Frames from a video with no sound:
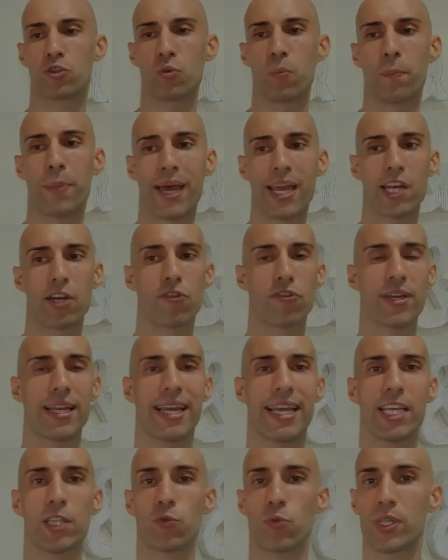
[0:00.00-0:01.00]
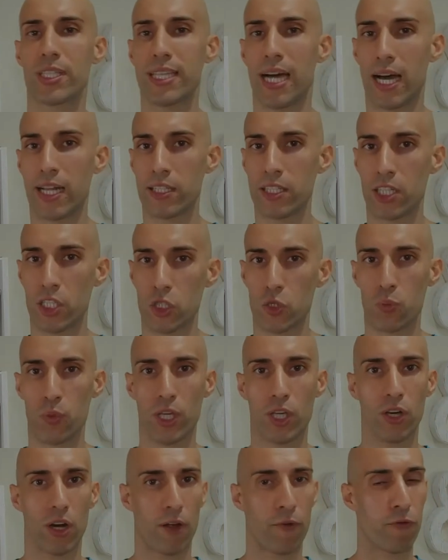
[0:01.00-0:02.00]
to better relate with others, we
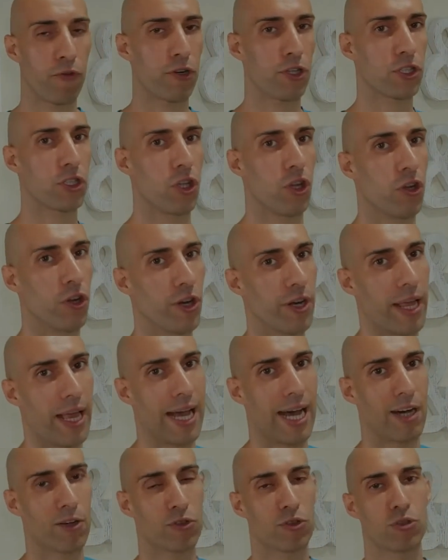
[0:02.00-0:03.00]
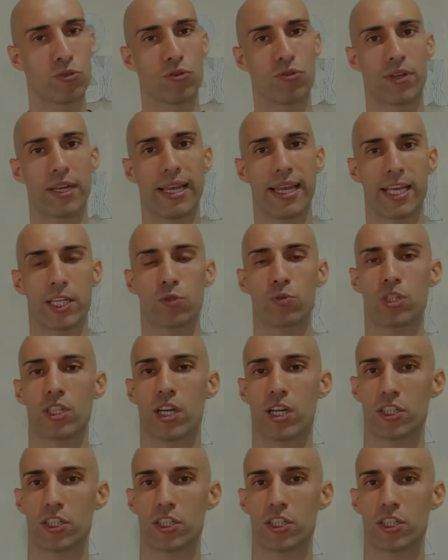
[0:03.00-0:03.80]
gotta first learn how to relate with